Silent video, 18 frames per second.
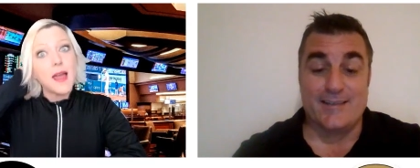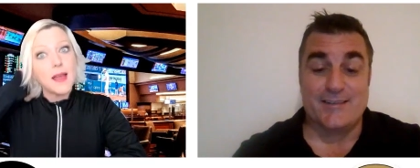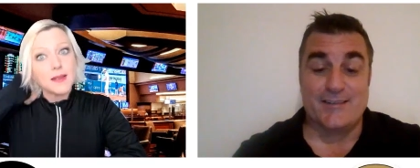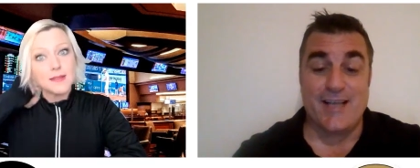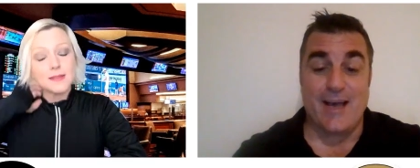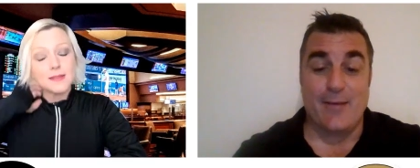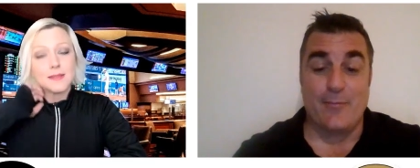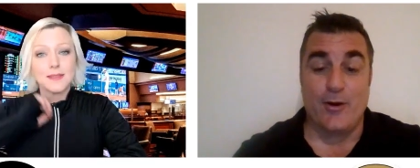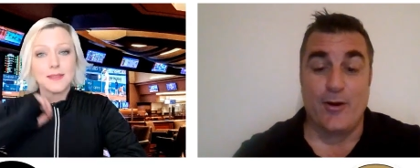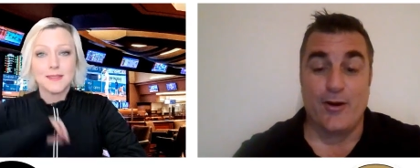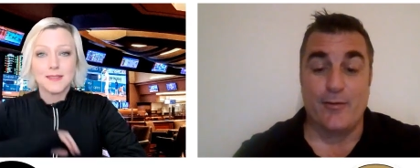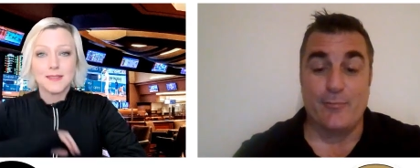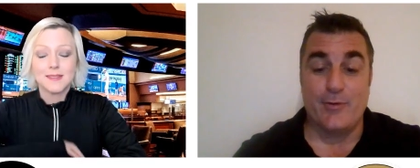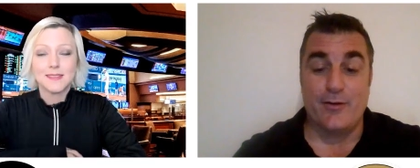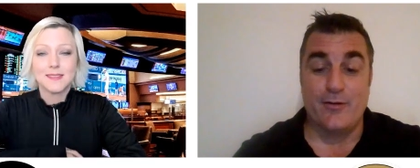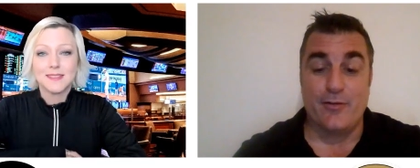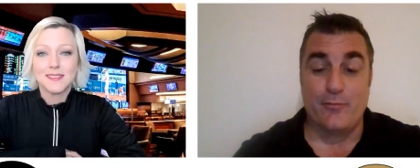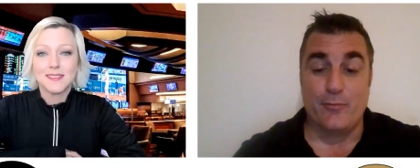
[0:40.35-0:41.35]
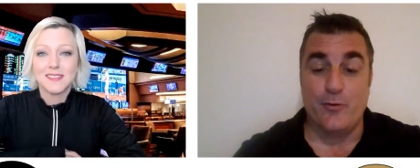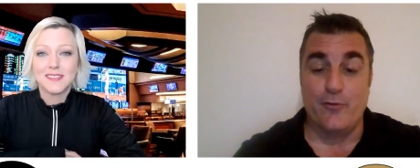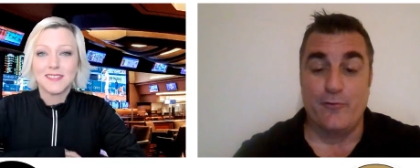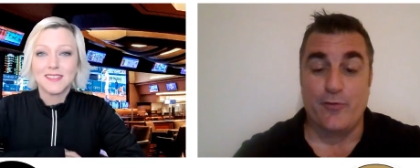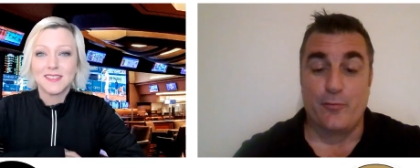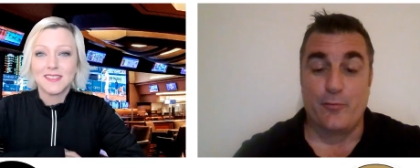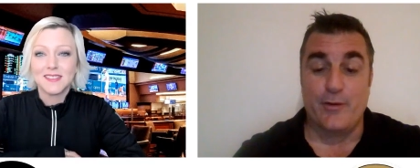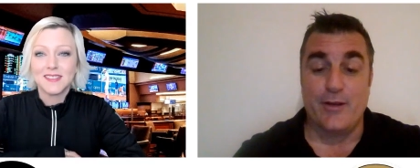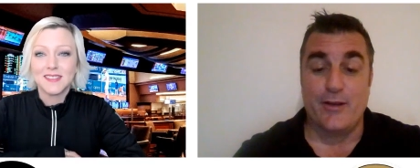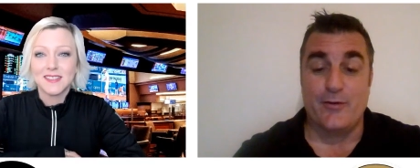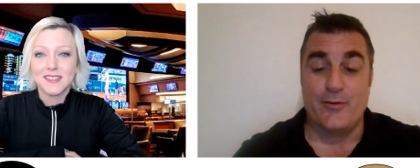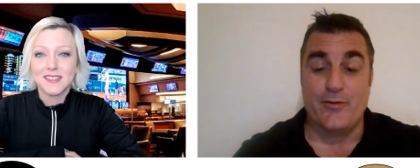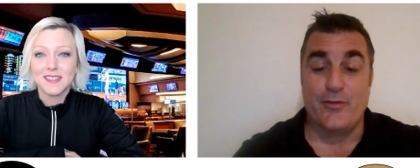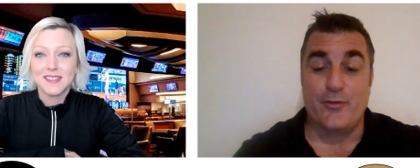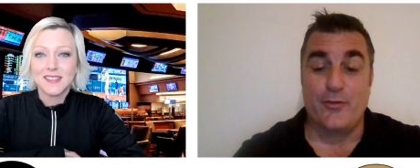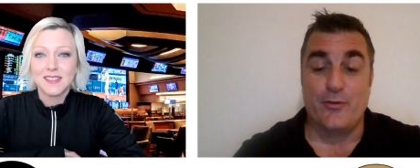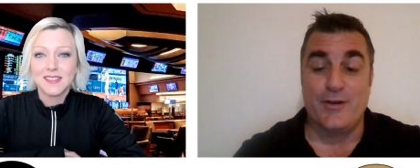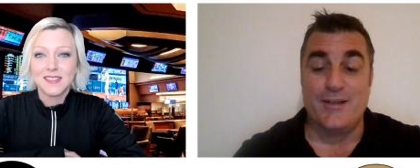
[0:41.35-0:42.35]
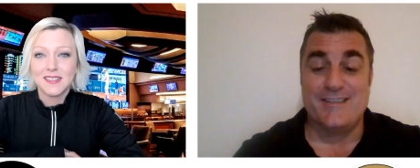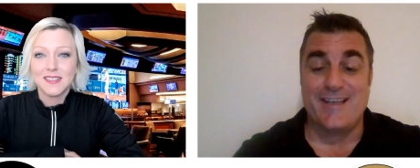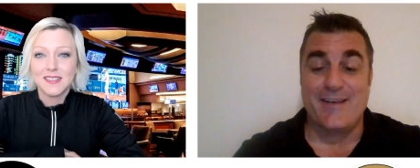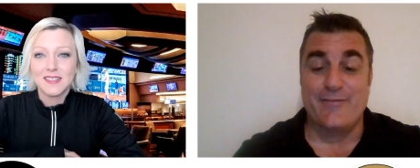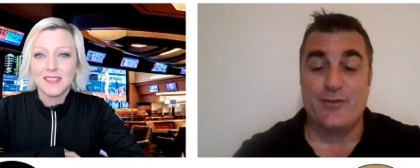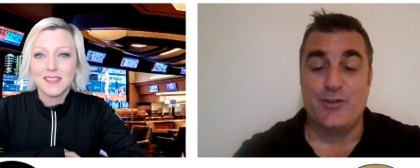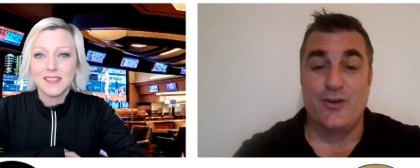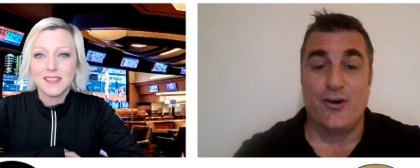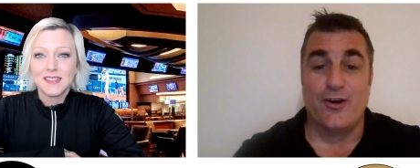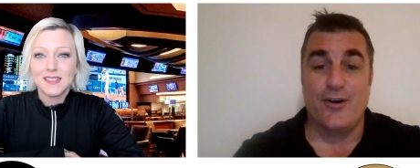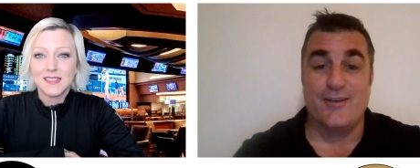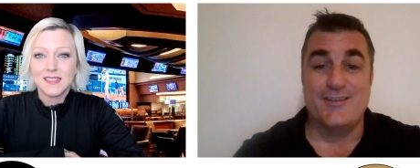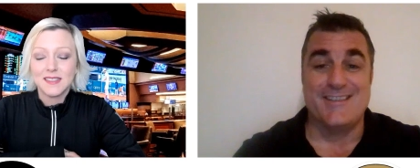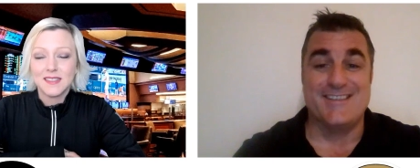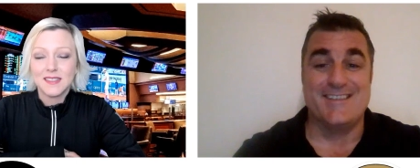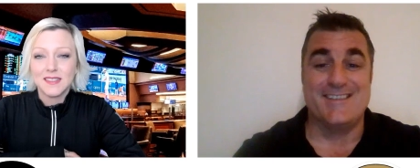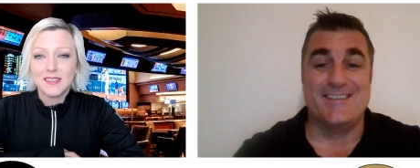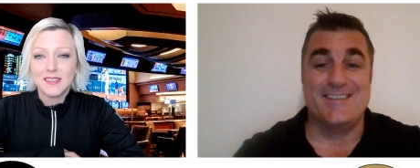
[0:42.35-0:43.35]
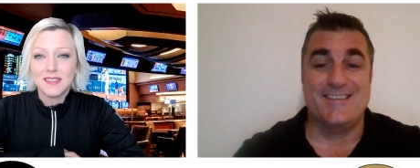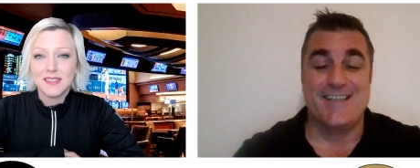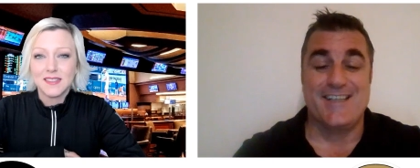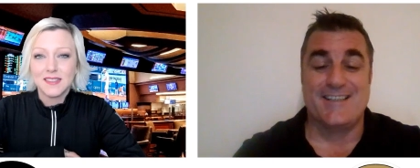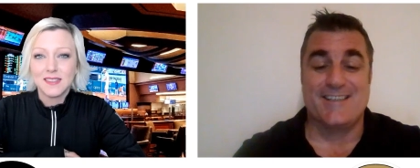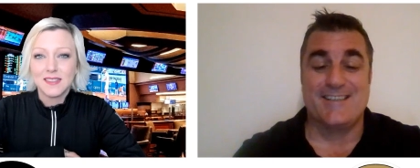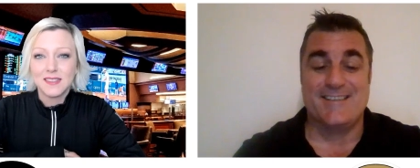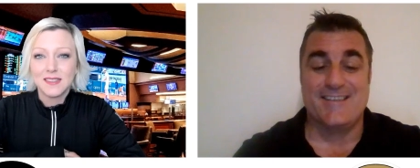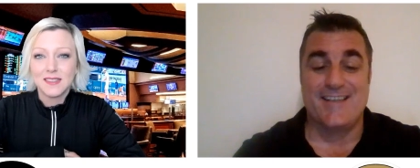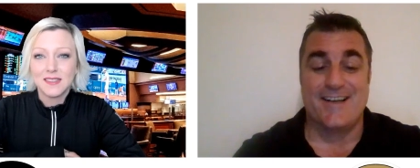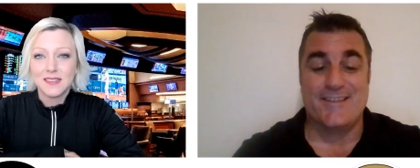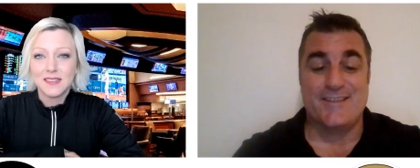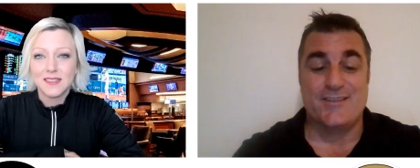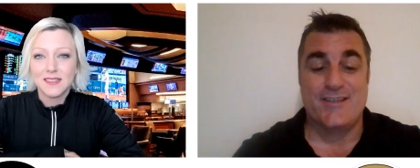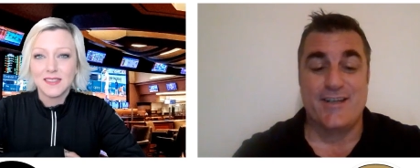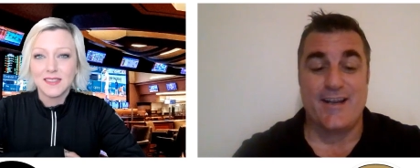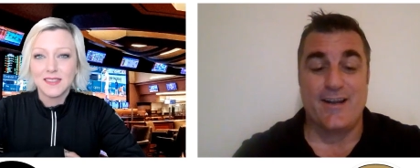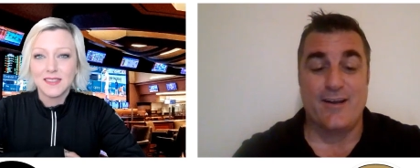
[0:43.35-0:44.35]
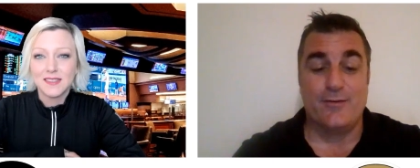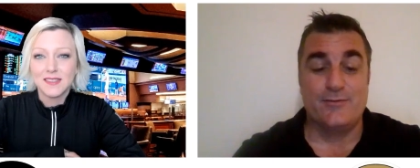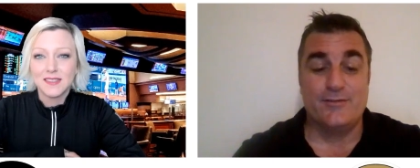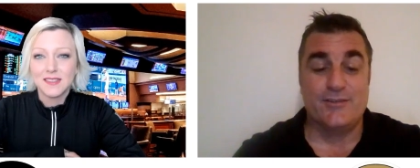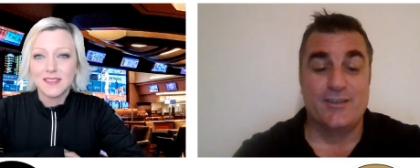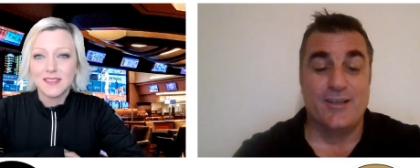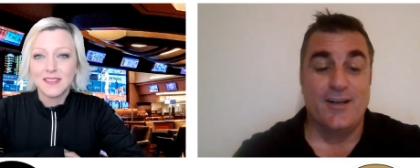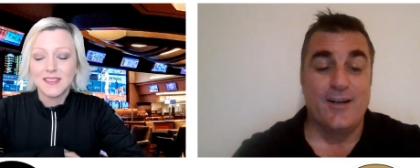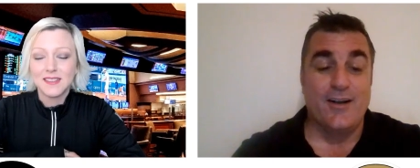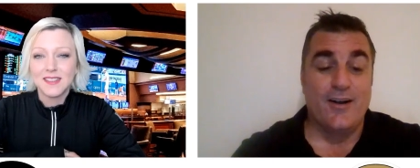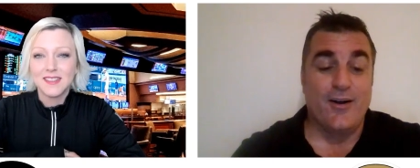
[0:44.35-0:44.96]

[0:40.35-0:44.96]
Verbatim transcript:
Speaker 1: Sam Hartman threw for 337 yards and 6 touchdowns